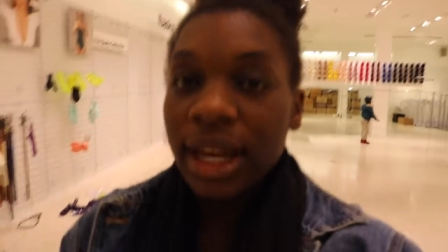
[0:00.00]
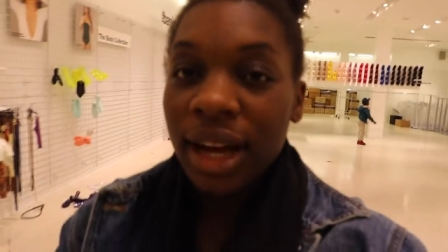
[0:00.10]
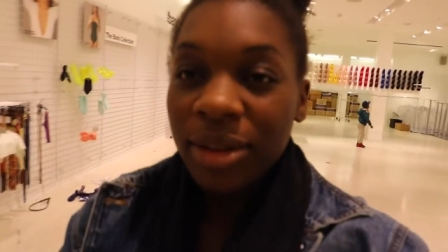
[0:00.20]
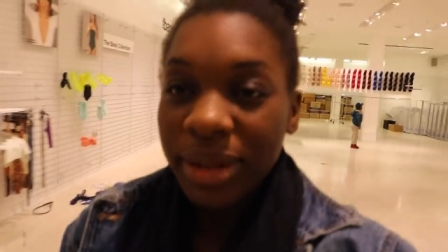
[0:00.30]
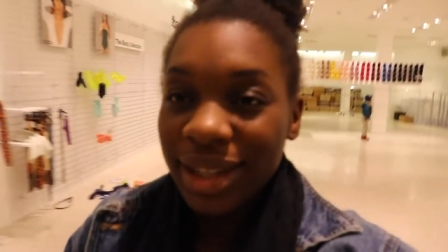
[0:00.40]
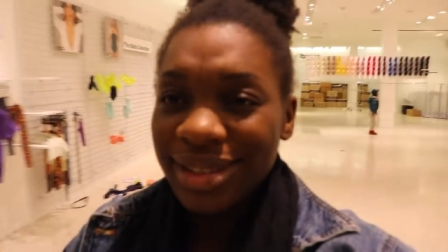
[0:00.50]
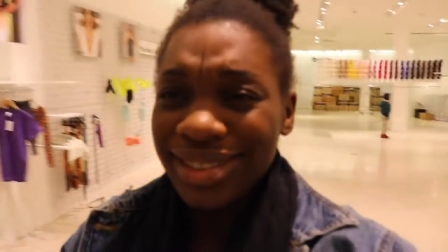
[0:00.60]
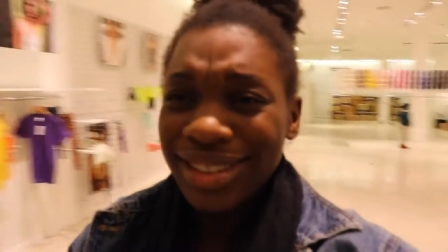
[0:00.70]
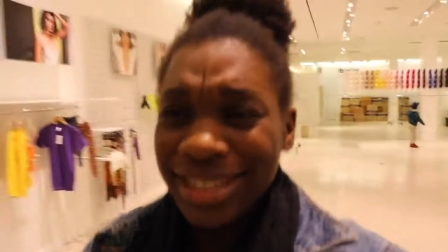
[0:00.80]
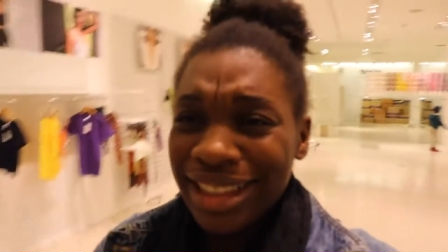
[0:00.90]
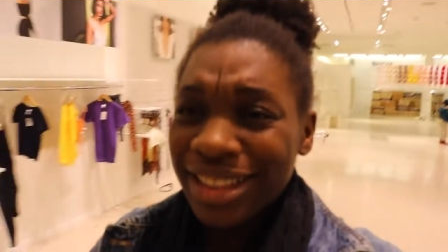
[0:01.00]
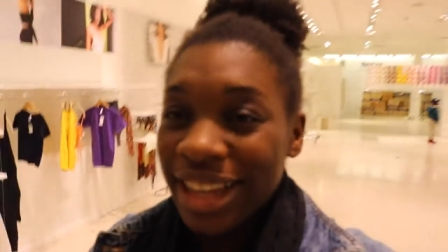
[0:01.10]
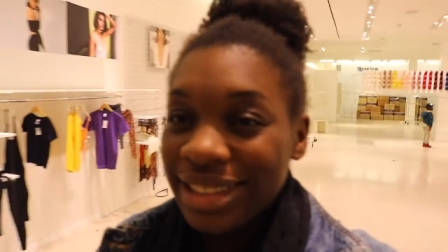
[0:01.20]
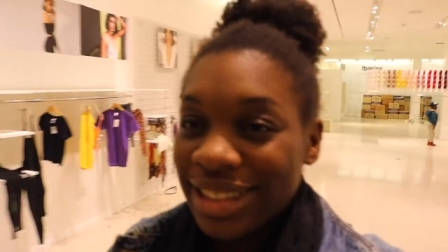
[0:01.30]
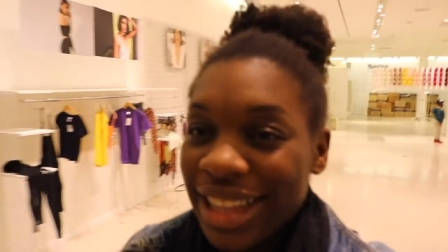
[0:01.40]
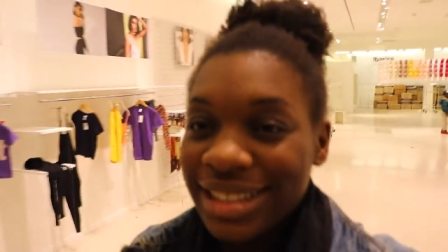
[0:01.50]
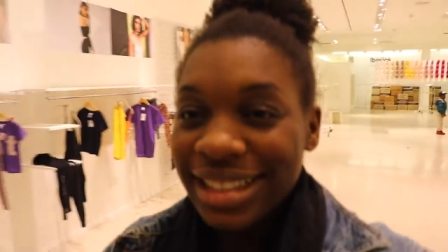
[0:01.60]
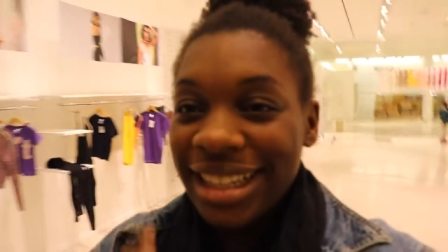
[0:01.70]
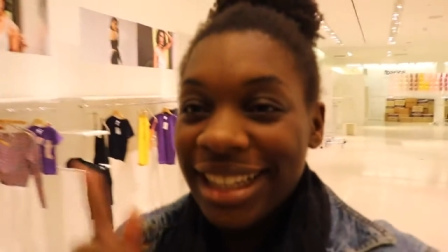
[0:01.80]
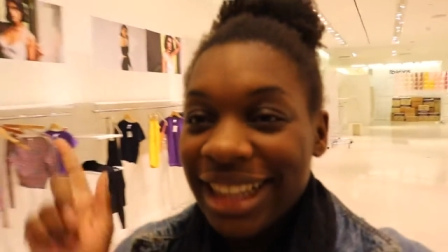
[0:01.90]
now because there's no, that's that's
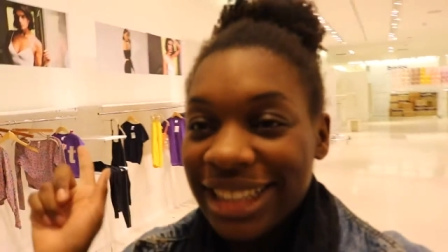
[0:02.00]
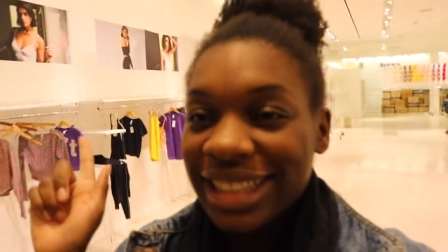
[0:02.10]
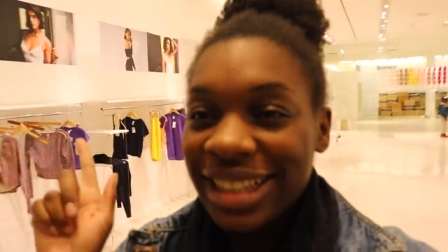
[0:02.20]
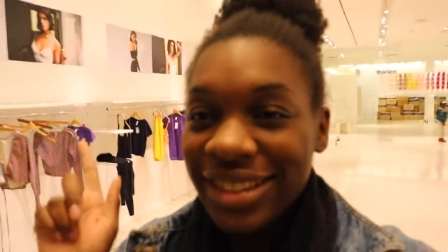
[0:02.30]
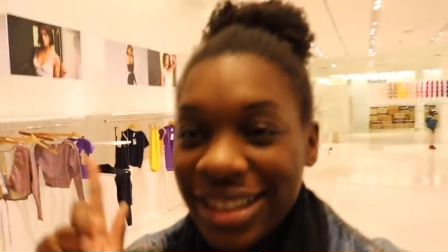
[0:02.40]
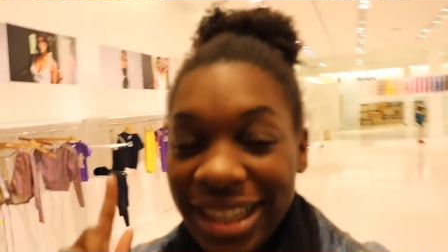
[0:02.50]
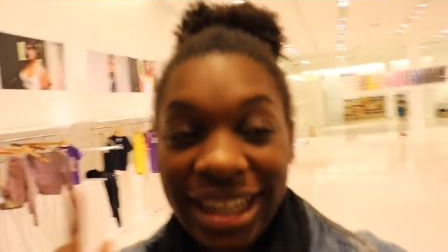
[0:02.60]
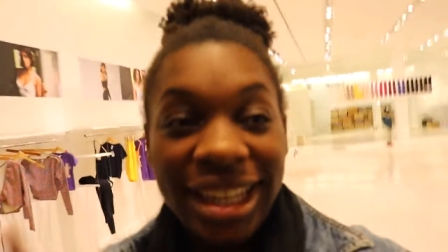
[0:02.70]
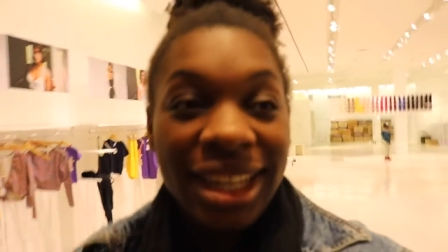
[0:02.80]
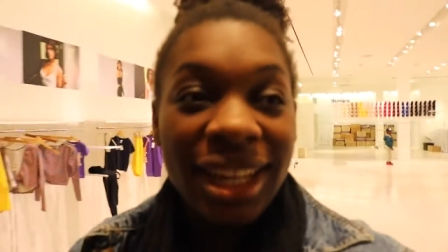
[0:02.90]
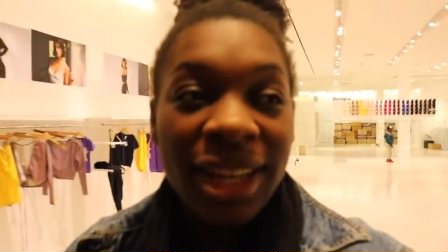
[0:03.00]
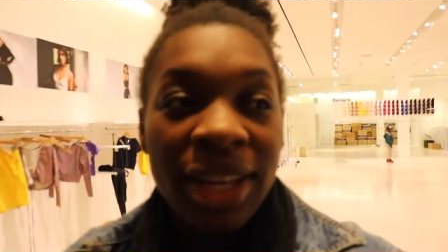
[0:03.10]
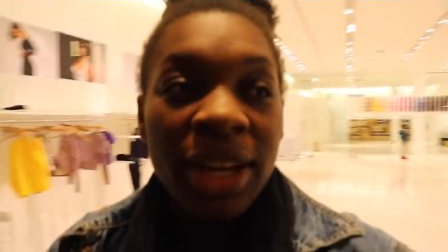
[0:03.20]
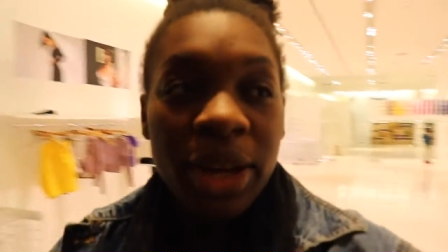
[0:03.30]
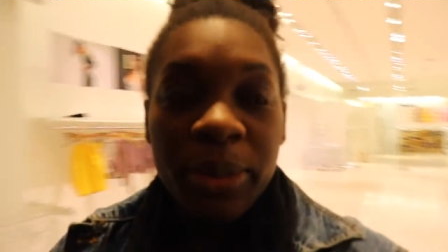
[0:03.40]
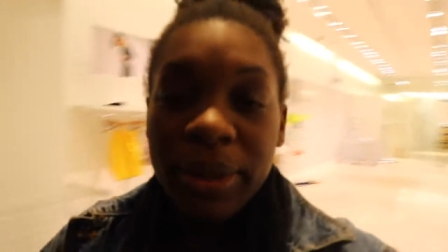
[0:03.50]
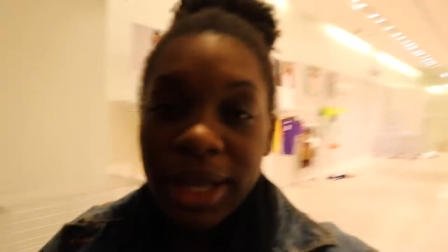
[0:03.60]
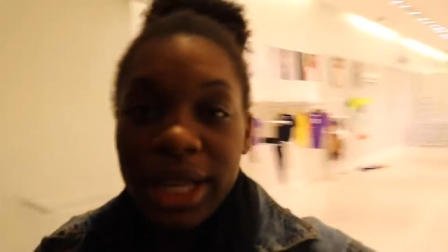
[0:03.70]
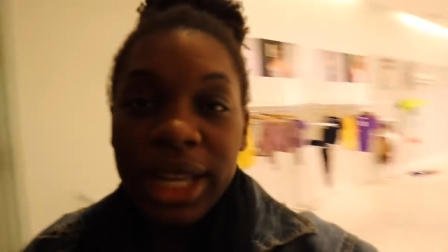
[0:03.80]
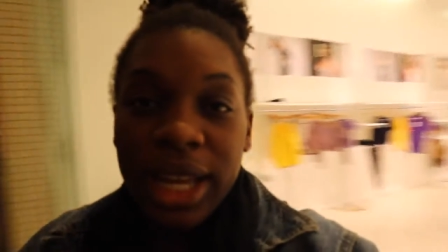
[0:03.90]
it. That's literally it.
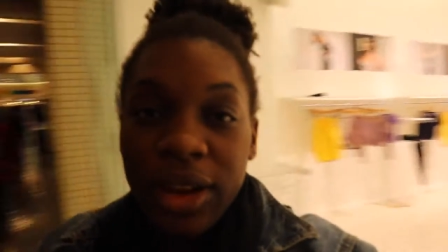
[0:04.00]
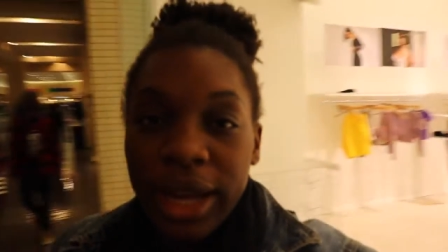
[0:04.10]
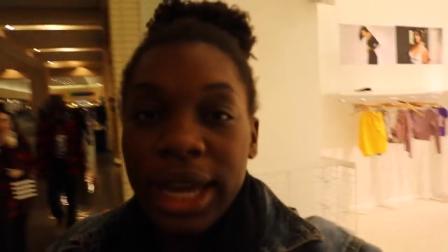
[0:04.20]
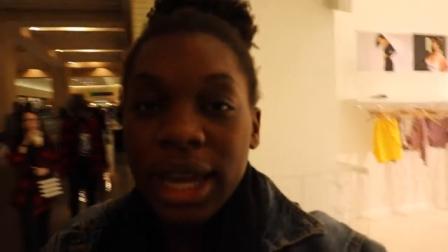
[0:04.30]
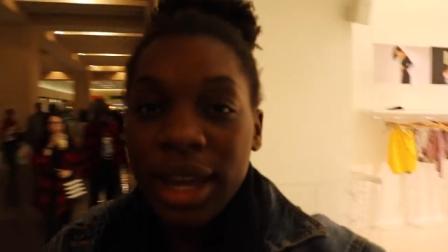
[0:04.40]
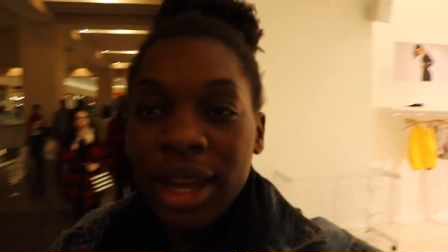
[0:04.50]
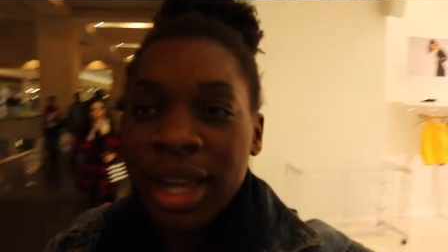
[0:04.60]
But okay,